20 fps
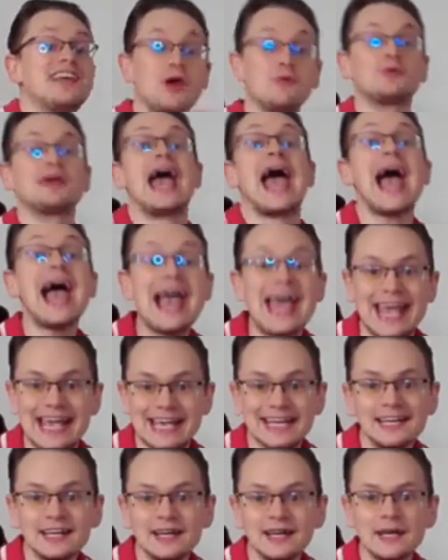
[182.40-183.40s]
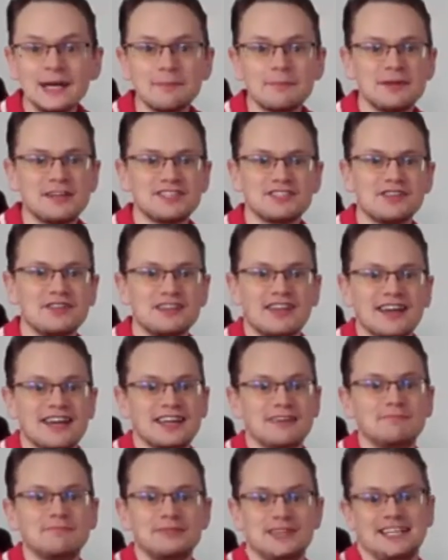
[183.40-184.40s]
okay, but it's not
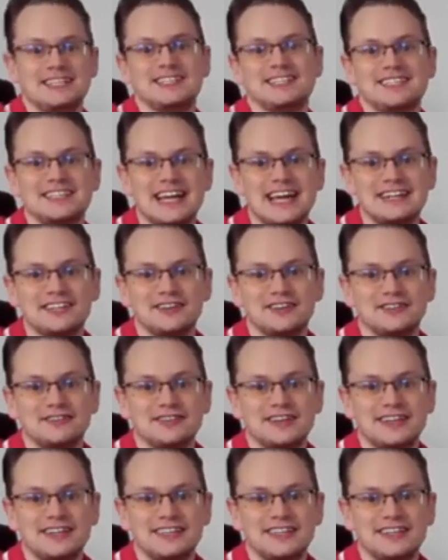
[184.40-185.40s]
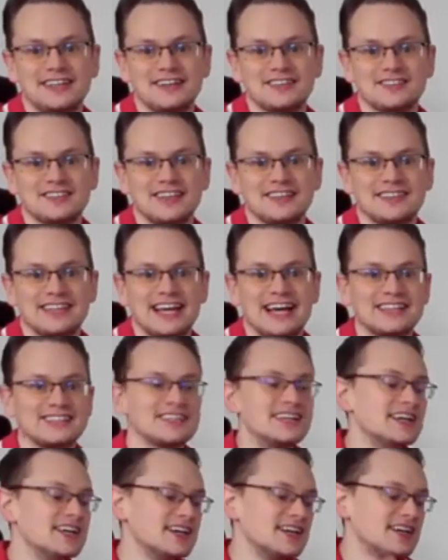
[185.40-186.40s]
like complete standout or anything else like
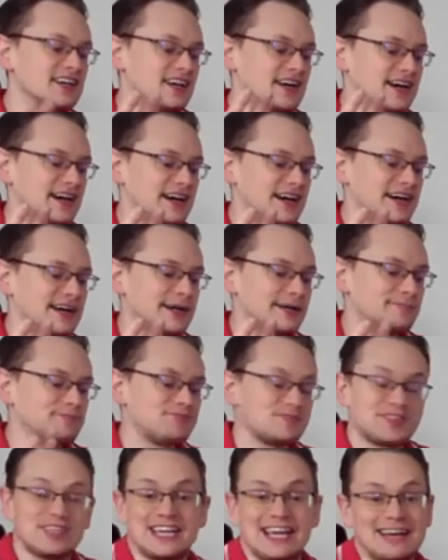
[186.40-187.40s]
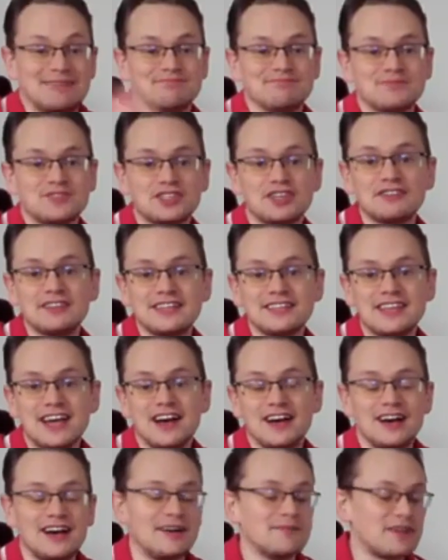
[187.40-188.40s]
that. So yeah, sorry,
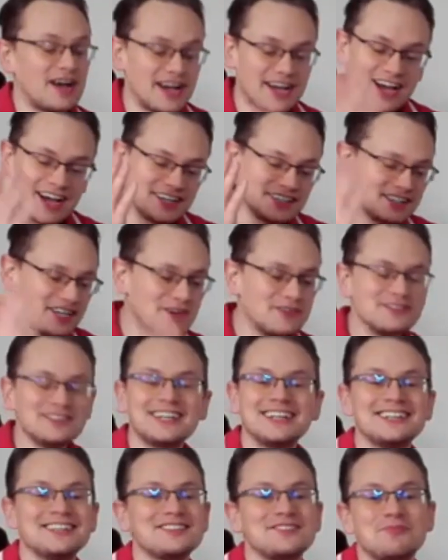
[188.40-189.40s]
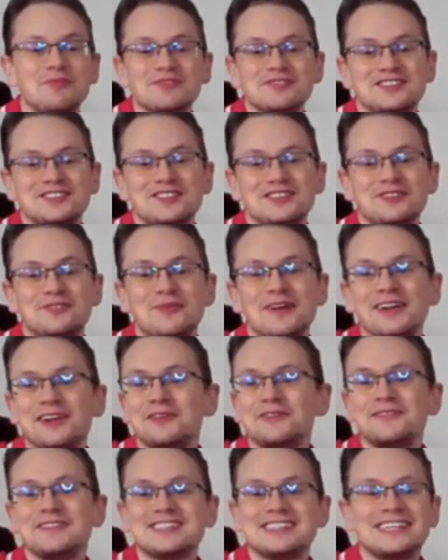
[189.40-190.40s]
I know the Netherlands want to do
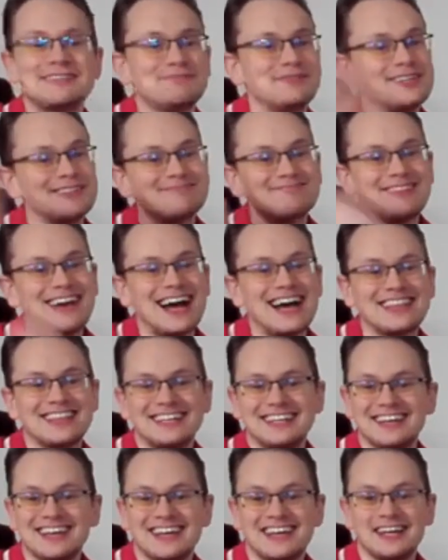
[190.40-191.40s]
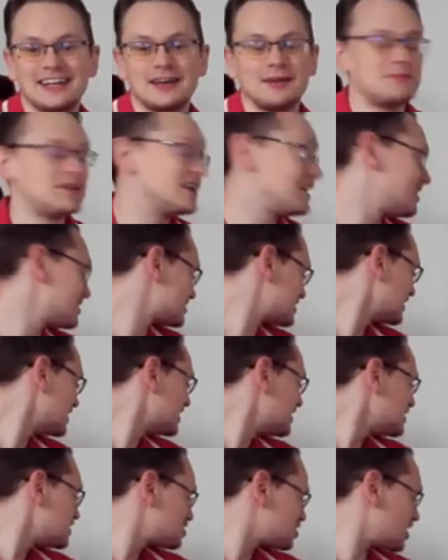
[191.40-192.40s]
well obviously, but I think they're going to end up last.
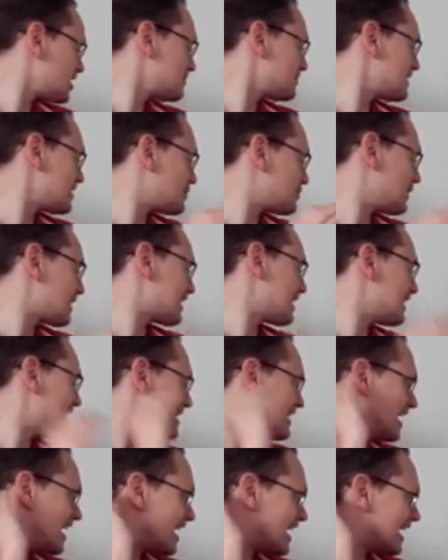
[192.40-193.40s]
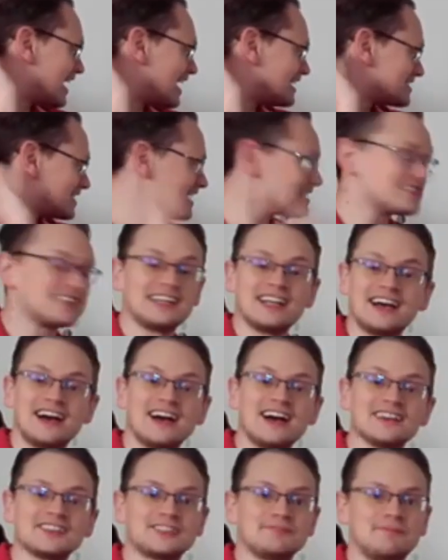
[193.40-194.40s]
Germany quickly, second to
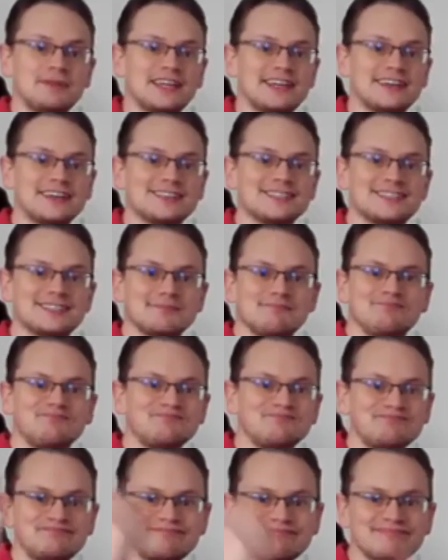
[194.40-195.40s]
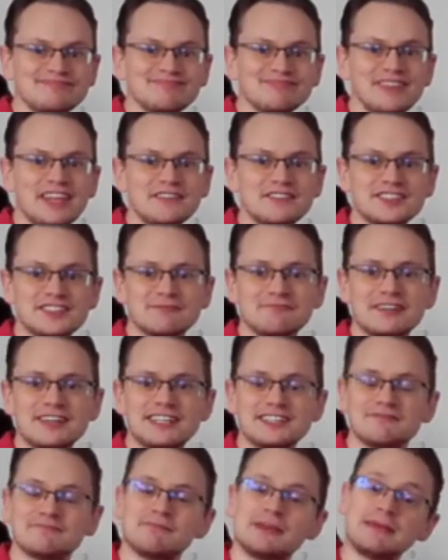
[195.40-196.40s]
last, because for some
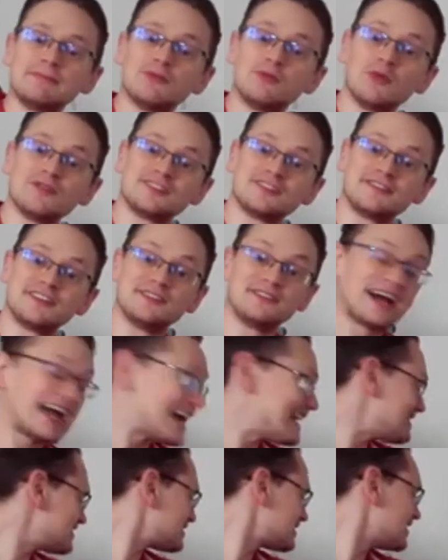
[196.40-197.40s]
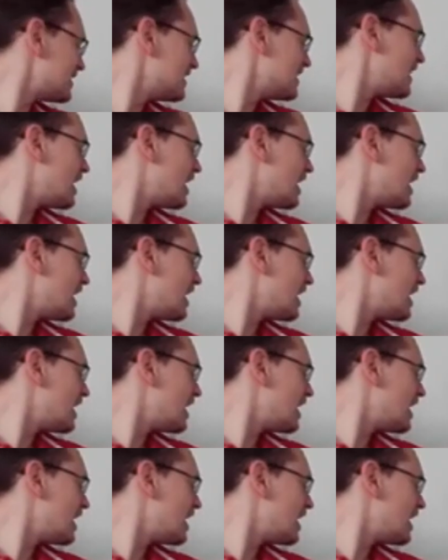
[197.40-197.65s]
reason people want to feel hate.